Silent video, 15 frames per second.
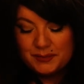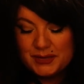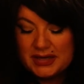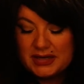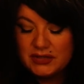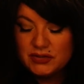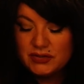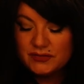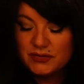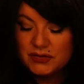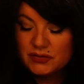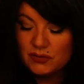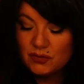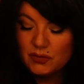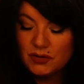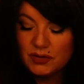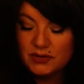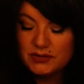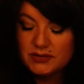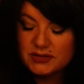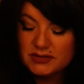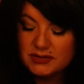Page of
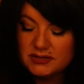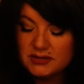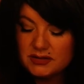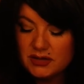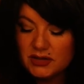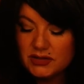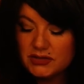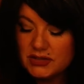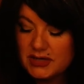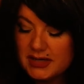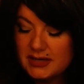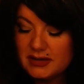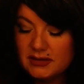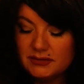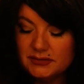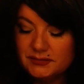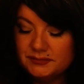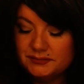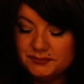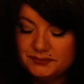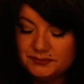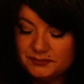Swords, Star Child.
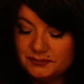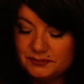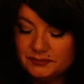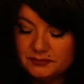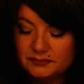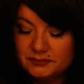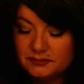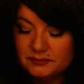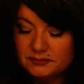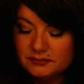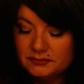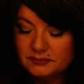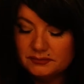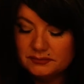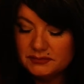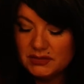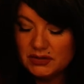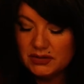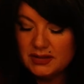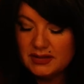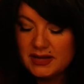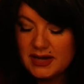
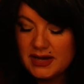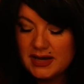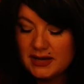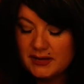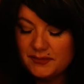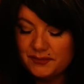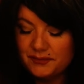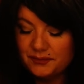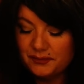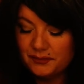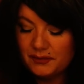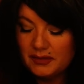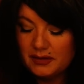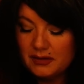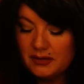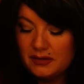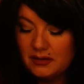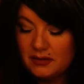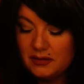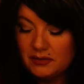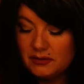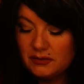Look at that.
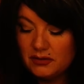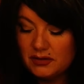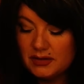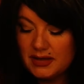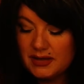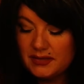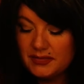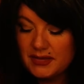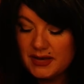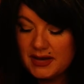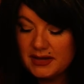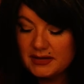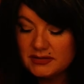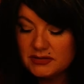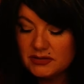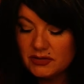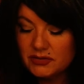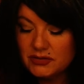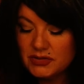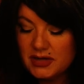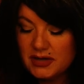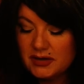Look at that, Star
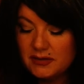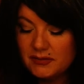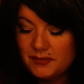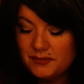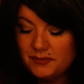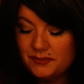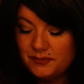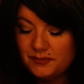Child.